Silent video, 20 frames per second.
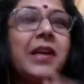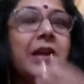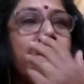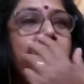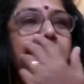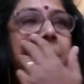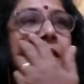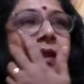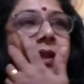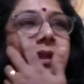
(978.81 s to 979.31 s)

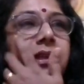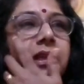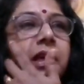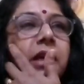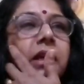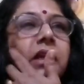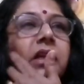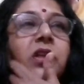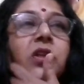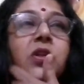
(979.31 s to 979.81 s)
but then yeah,
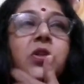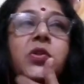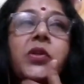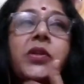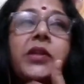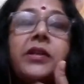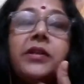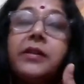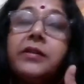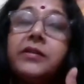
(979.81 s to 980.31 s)
you
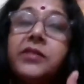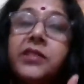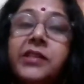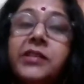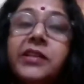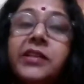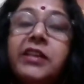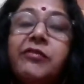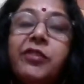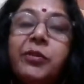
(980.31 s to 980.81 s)
shouldn't.
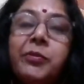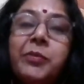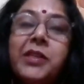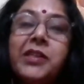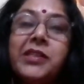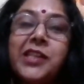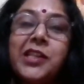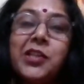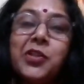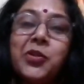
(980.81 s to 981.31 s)
Generally, women
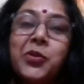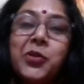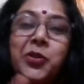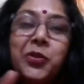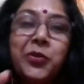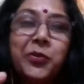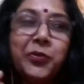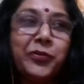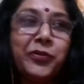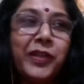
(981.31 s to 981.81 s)
tend
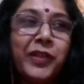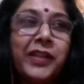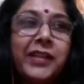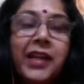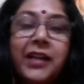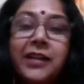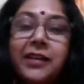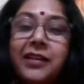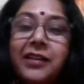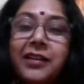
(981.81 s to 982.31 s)
to feel
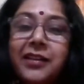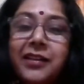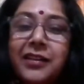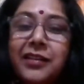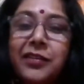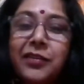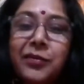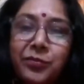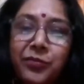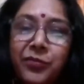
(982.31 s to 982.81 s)
that
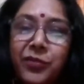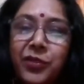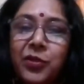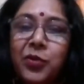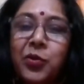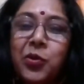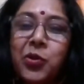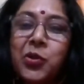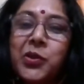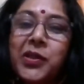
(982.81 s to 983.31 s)

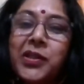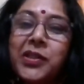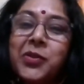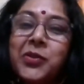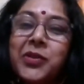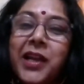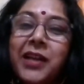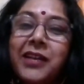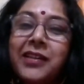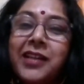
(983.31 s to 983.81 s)
go into
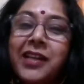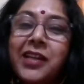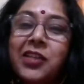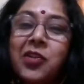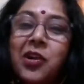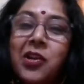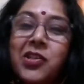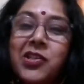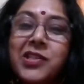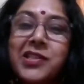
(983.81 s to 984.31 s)
that guilt
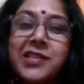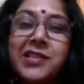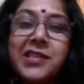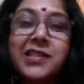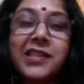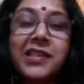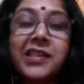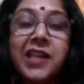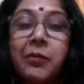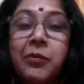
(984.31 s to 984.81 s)
consciousness.
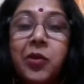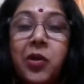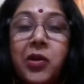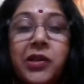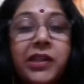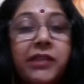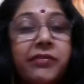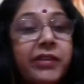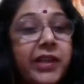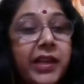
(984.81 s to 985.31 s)
Ki I'm not
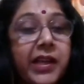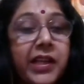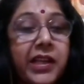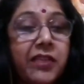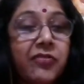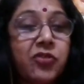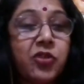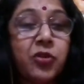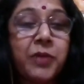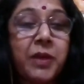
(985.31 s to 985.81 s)
giving
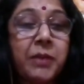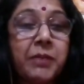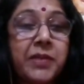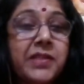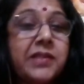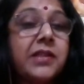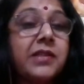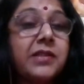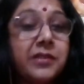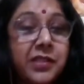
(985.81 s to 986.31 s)
enough to my
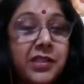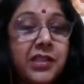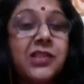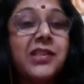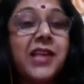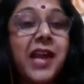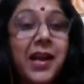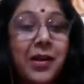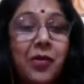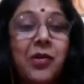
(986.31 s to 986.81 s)
business. This
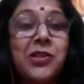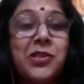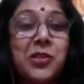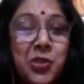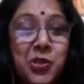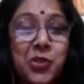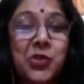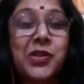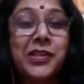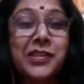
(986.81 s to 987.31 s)
also
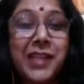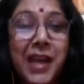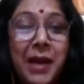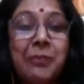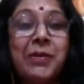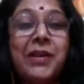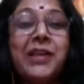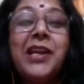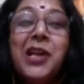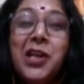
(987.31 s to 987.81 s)
shouldn't
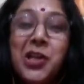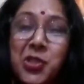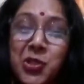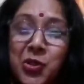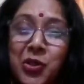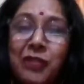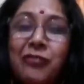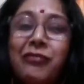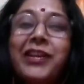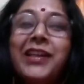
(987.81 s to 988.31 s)
happen. So
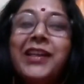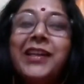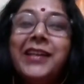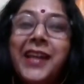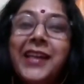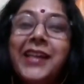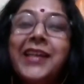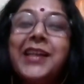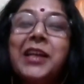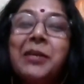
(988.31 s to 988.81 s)
a very
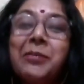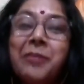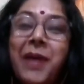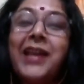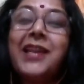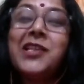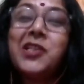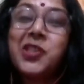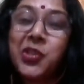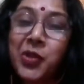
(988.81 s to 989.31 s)
delicate
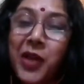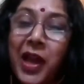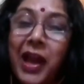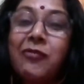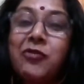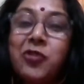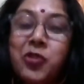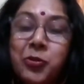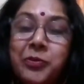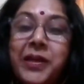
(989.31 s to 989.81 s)
balance you
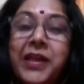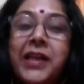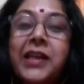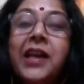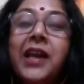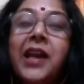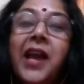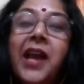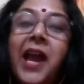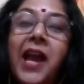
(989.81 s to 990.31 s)
have to make.
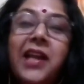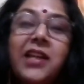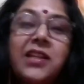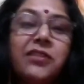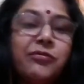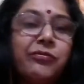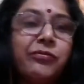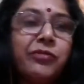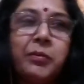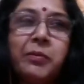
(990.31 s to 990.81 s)

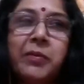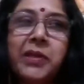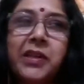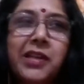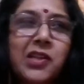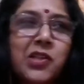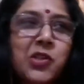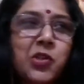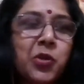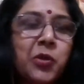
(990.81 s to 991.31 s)
And women
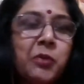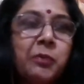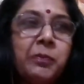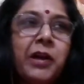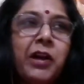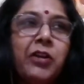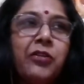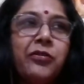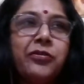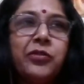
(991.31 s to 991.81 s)
are so
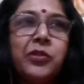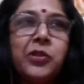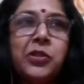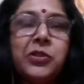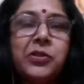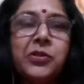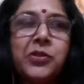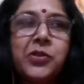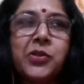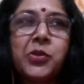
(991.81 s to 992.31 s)
powerful.
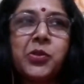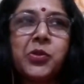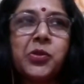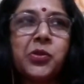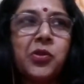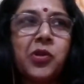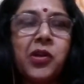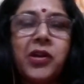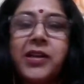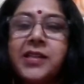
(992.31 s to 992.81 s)
So
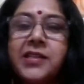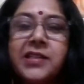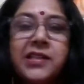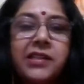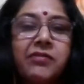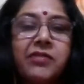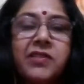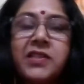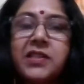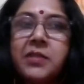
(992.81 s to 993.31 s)
God has
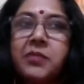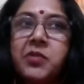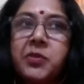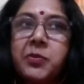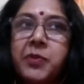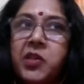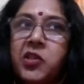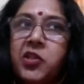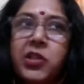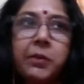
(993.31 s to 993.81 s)
given some
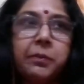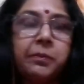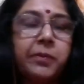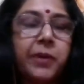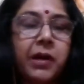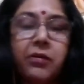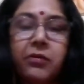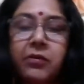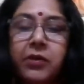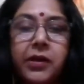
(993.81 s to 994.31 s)
special
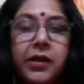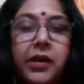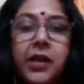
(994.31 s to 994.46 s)
power